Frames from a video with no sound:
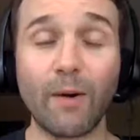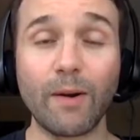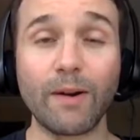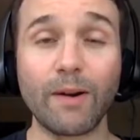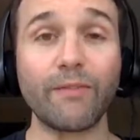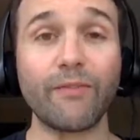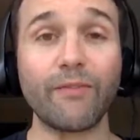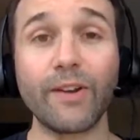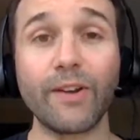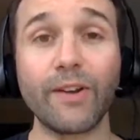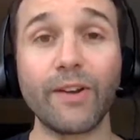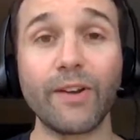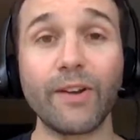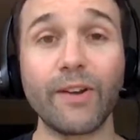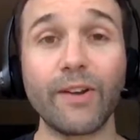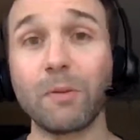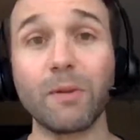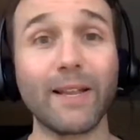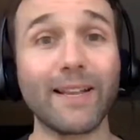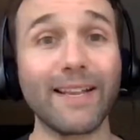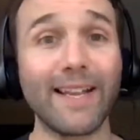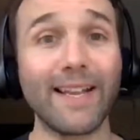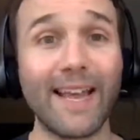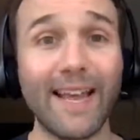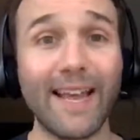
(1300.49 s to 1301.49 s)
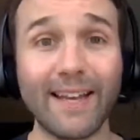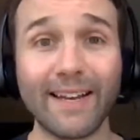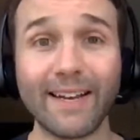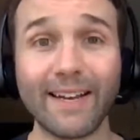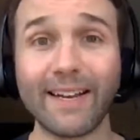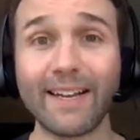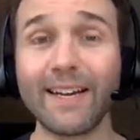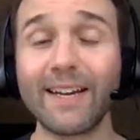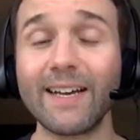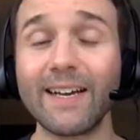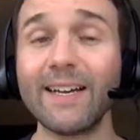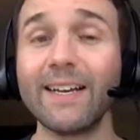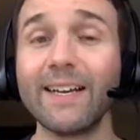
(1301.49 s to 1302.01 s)
And for people like
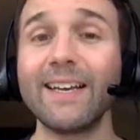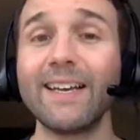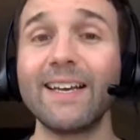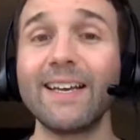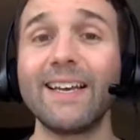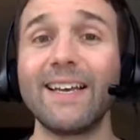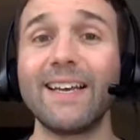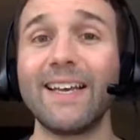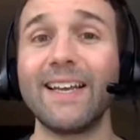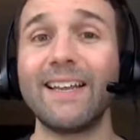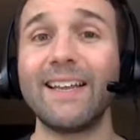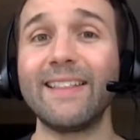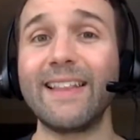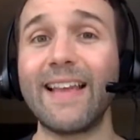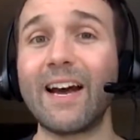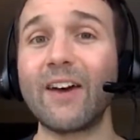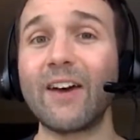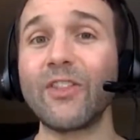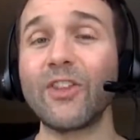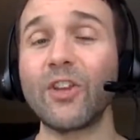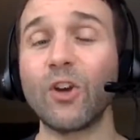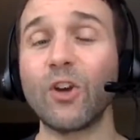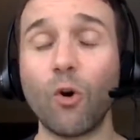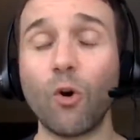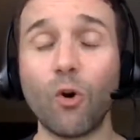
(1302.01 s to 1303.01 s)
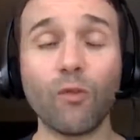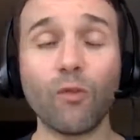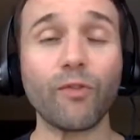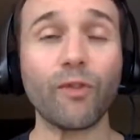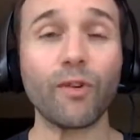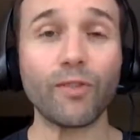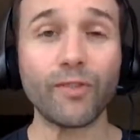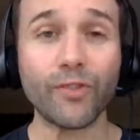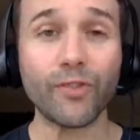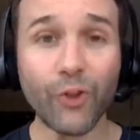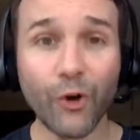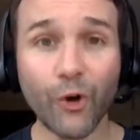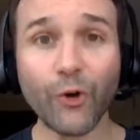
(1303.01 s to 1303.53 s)
Heneka, and now the
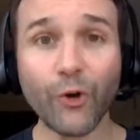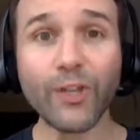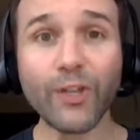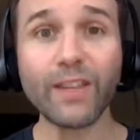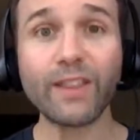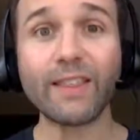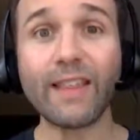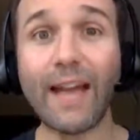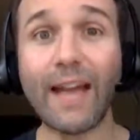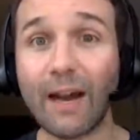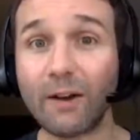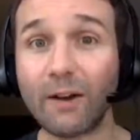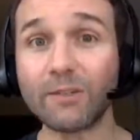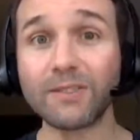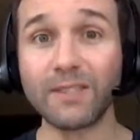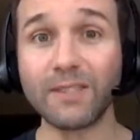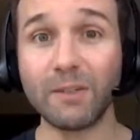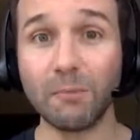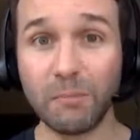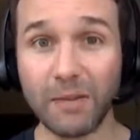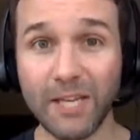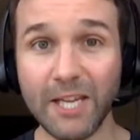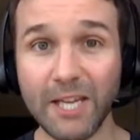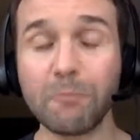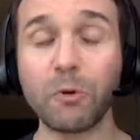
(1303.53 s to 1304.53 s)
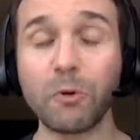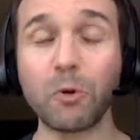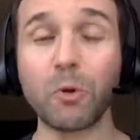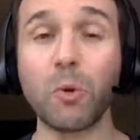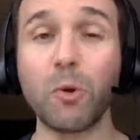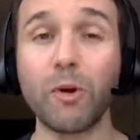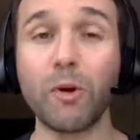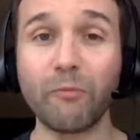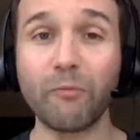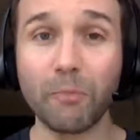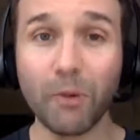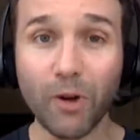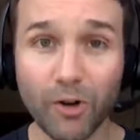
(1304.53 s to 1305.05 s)
over 30,000 people
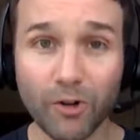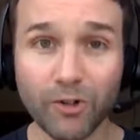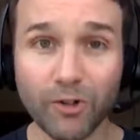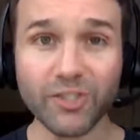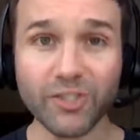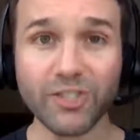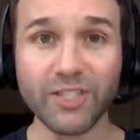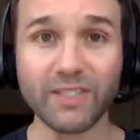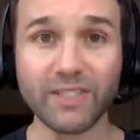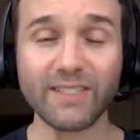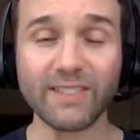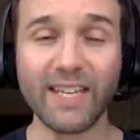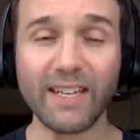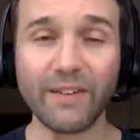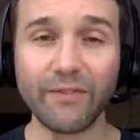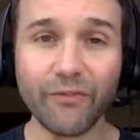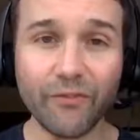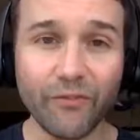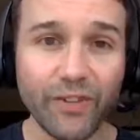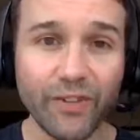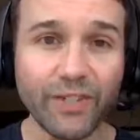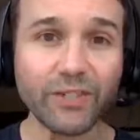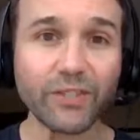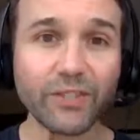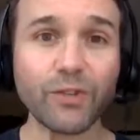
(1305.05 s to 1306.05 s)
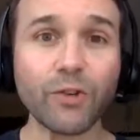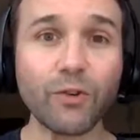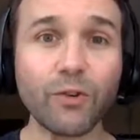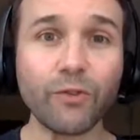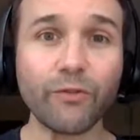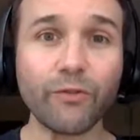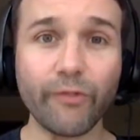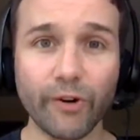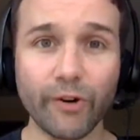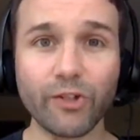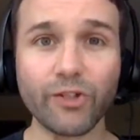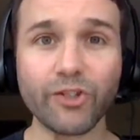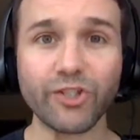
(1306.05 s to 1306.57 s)
who have purchased a physical
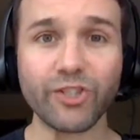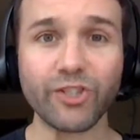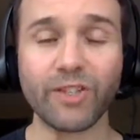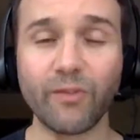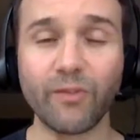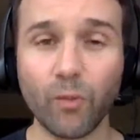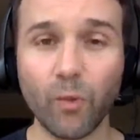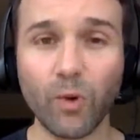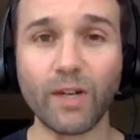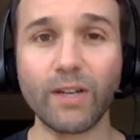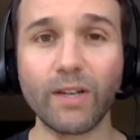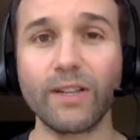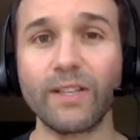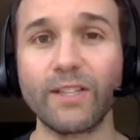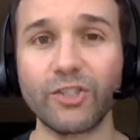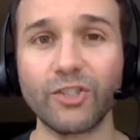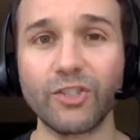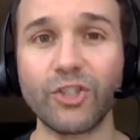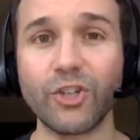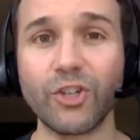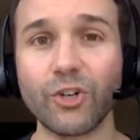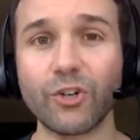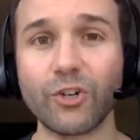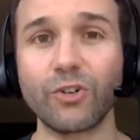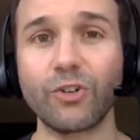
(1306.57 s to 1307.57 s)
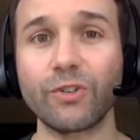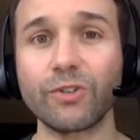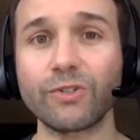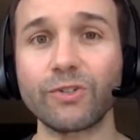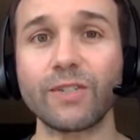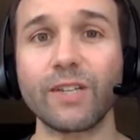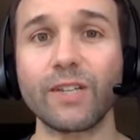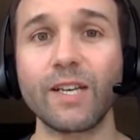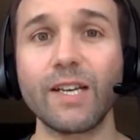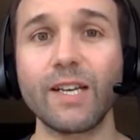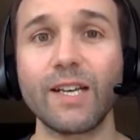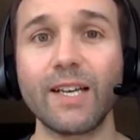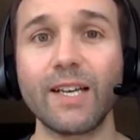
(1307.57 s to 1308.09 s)
version of one of these journals,
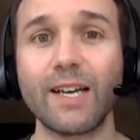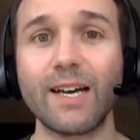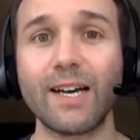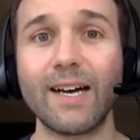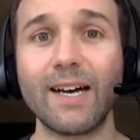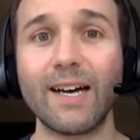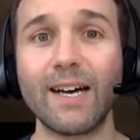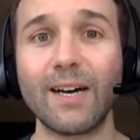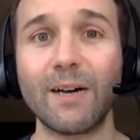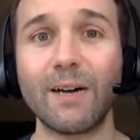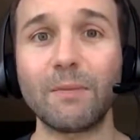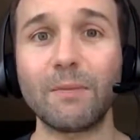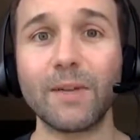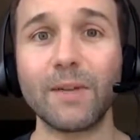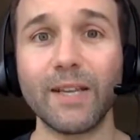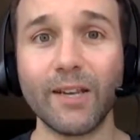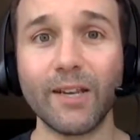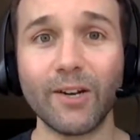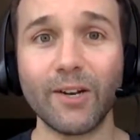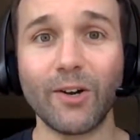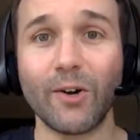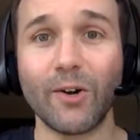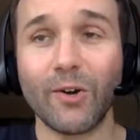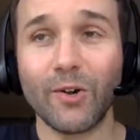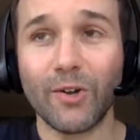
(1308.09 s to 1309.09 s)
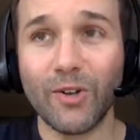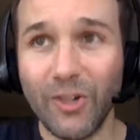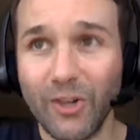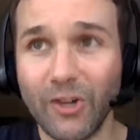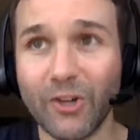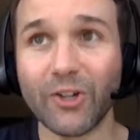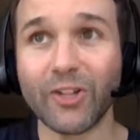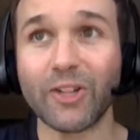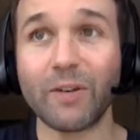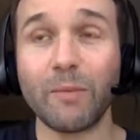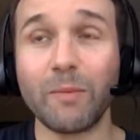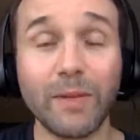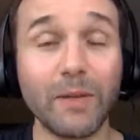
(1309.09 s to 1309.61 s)

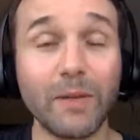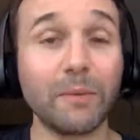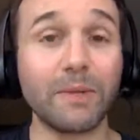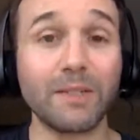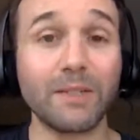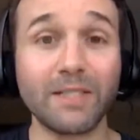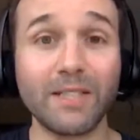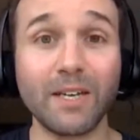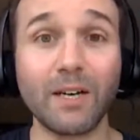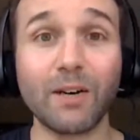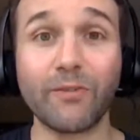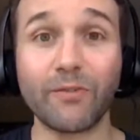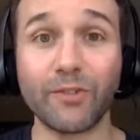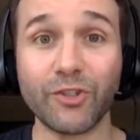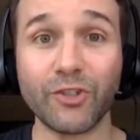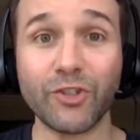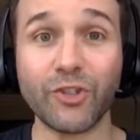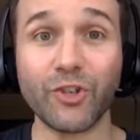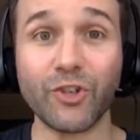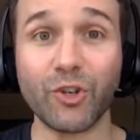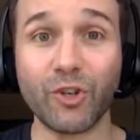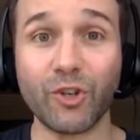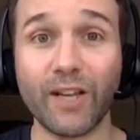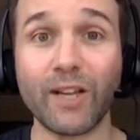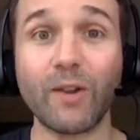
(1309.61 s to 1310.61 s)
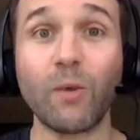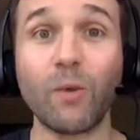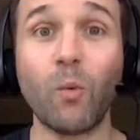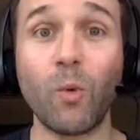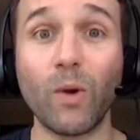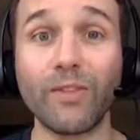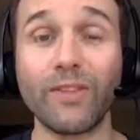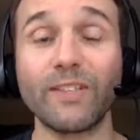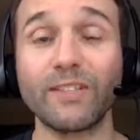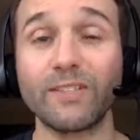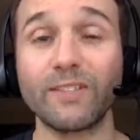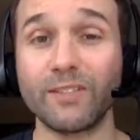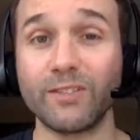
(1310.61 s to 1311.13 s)
you're going to be able to tell for sure, like,
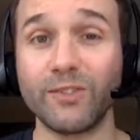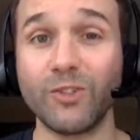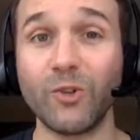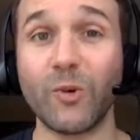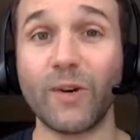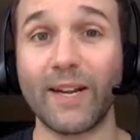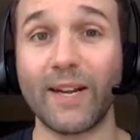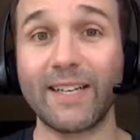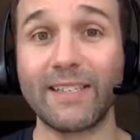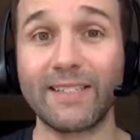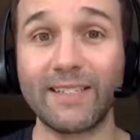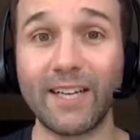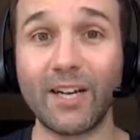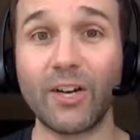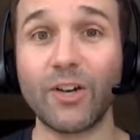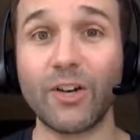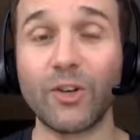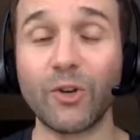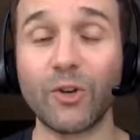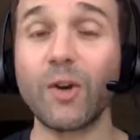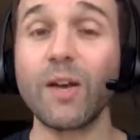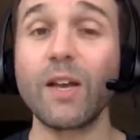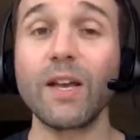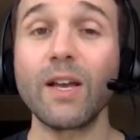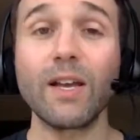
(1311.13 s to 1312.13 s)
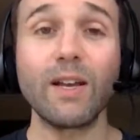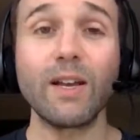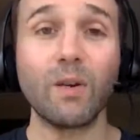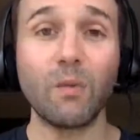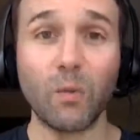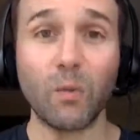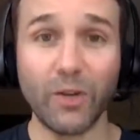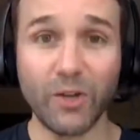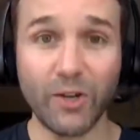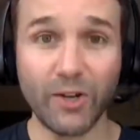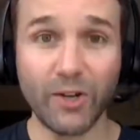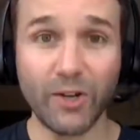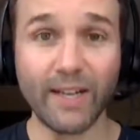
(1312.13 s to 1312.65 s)
what this is doing. I can tell you,
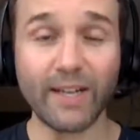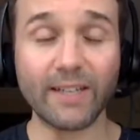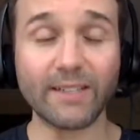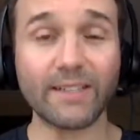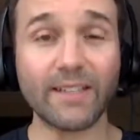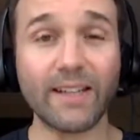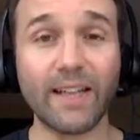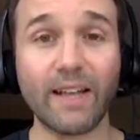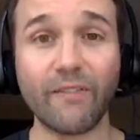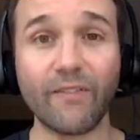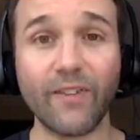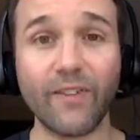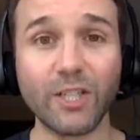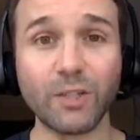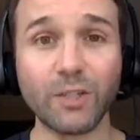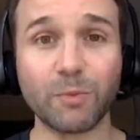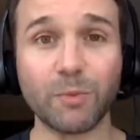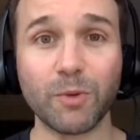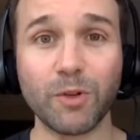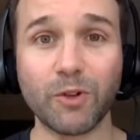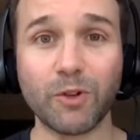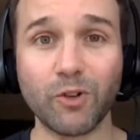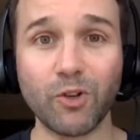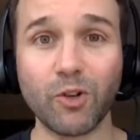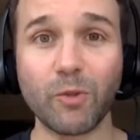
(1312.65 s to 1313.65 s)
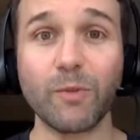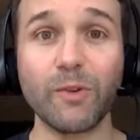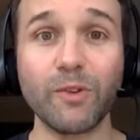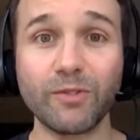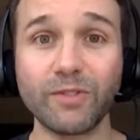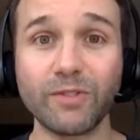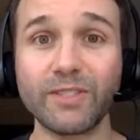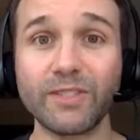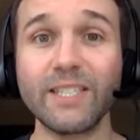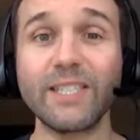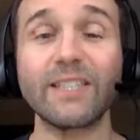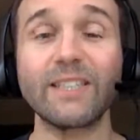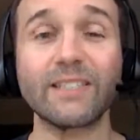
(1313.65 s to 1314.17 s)
when you get into that Facebook group, you
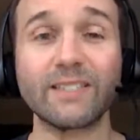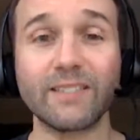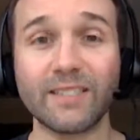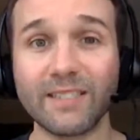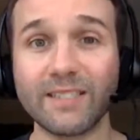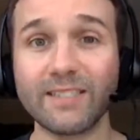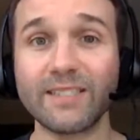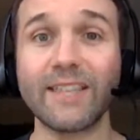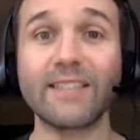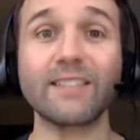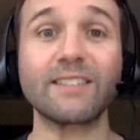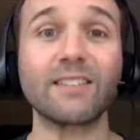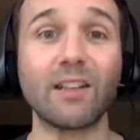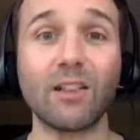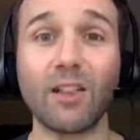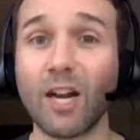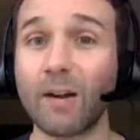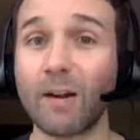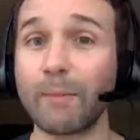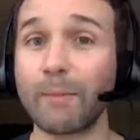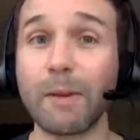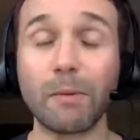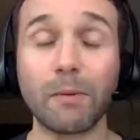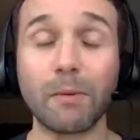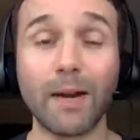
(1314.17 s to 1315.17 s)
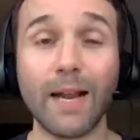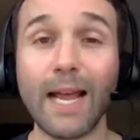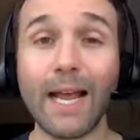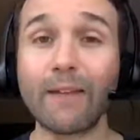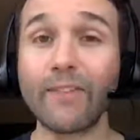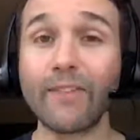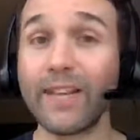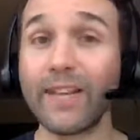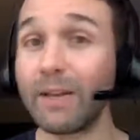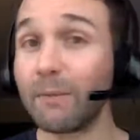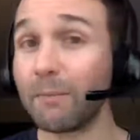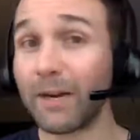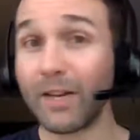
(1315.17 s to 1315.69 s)
see the success that a lot of people are
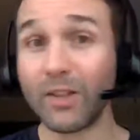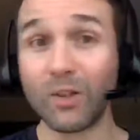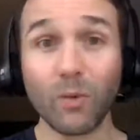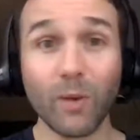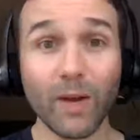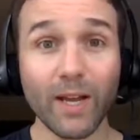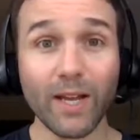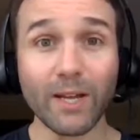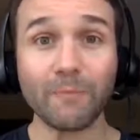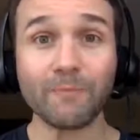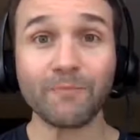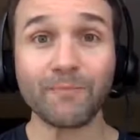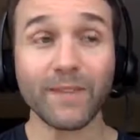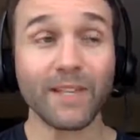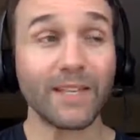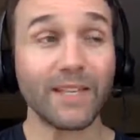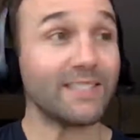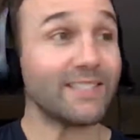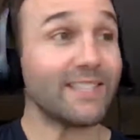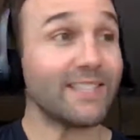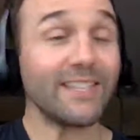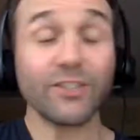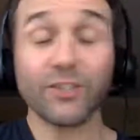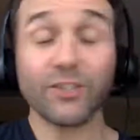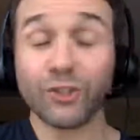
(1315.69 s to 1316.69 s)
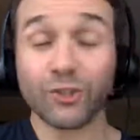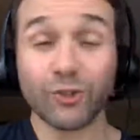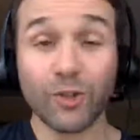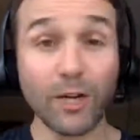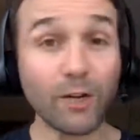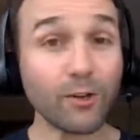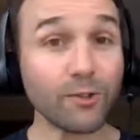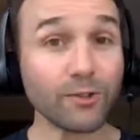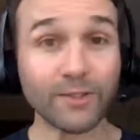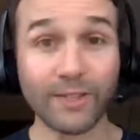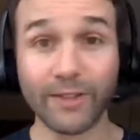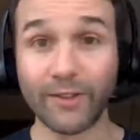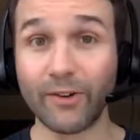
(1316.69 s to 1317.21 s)
having. And by the way, you see the
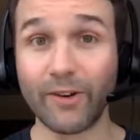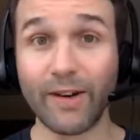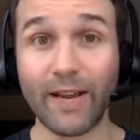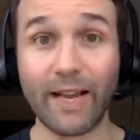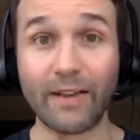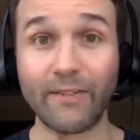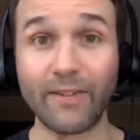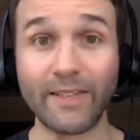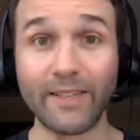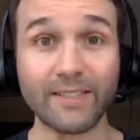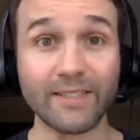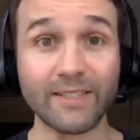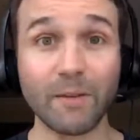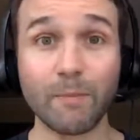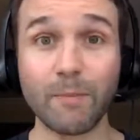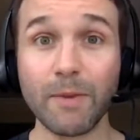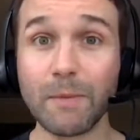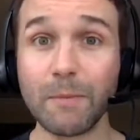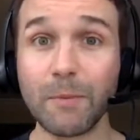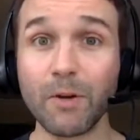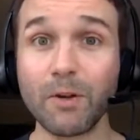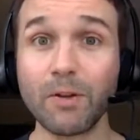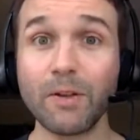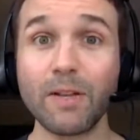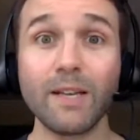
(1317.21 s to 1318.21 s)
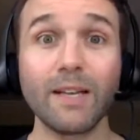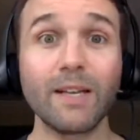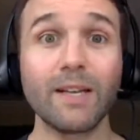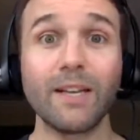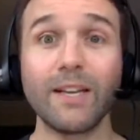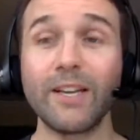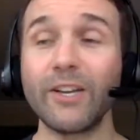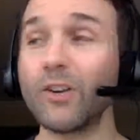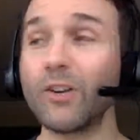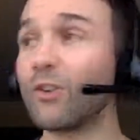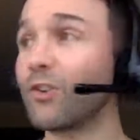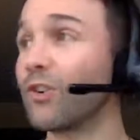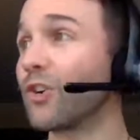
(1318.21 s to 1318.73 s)
struggles that they're having. Some people,
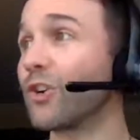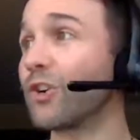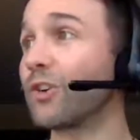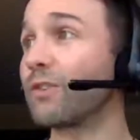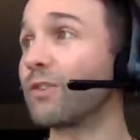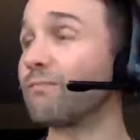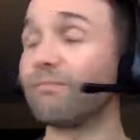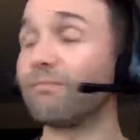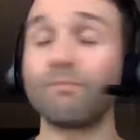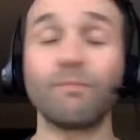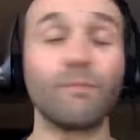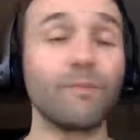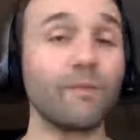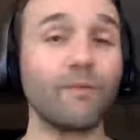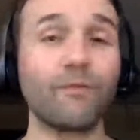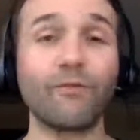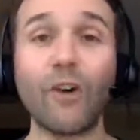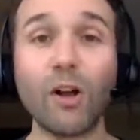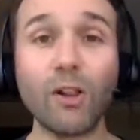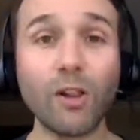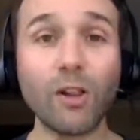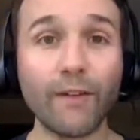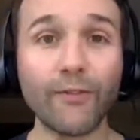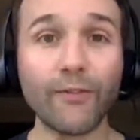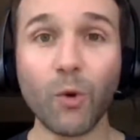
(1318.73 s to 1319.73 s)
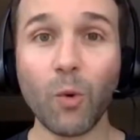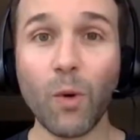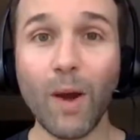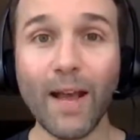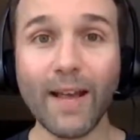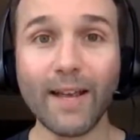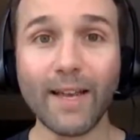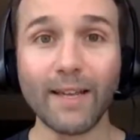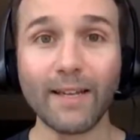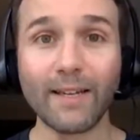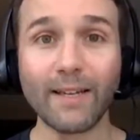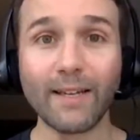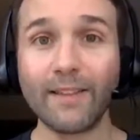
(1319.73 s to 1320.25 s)
fall off the
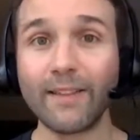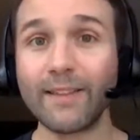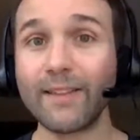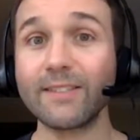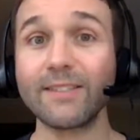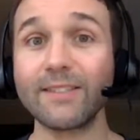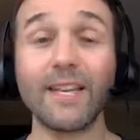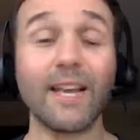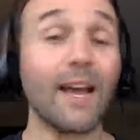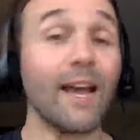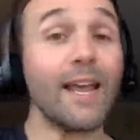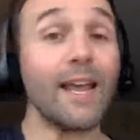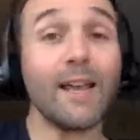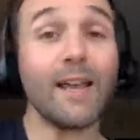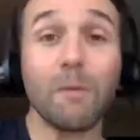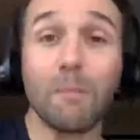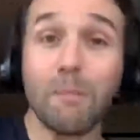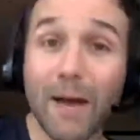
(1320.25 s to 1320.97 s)
wagon, and then they say, hey, I'm